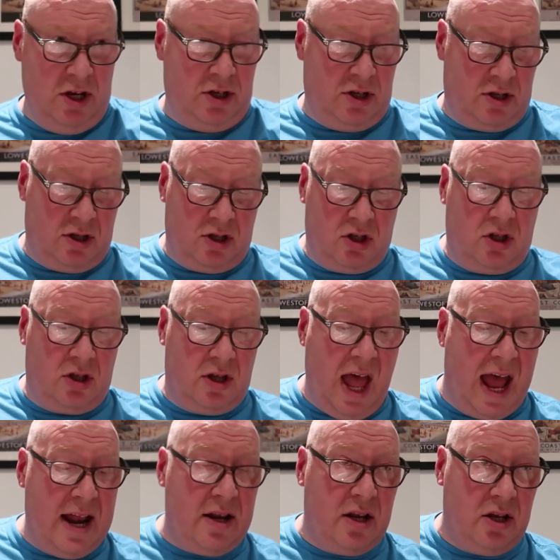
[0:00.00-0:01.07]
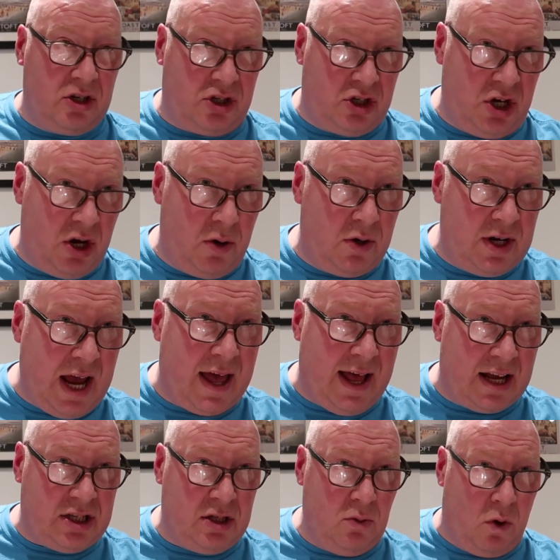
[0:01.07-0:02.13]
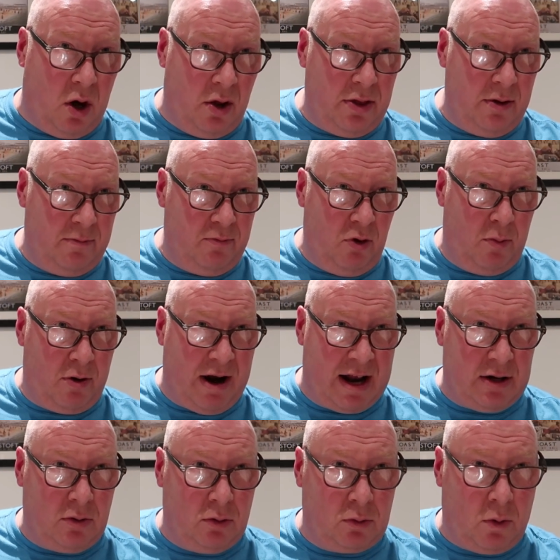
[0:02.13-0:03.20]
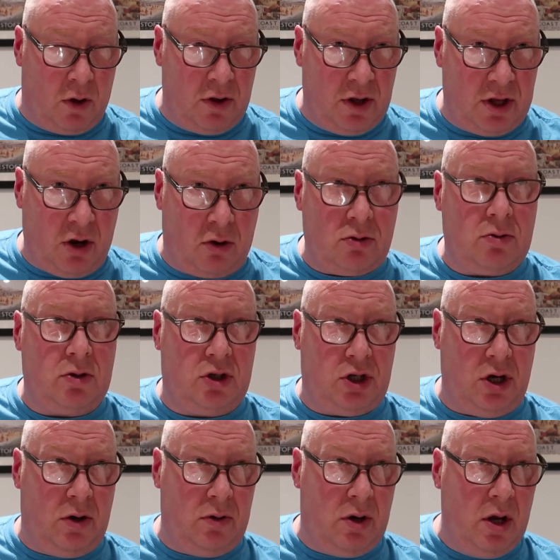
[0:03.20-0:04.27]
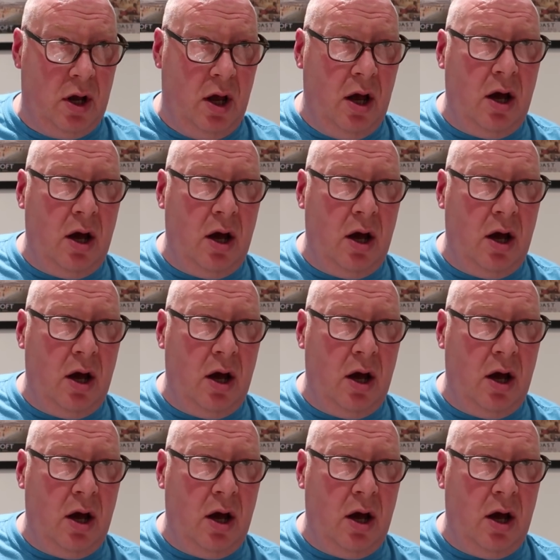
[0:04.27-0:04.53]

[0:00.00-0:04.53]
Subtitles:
with the end that's chewed. Yeah, that's the one, the rubber handled one, the dog chewed.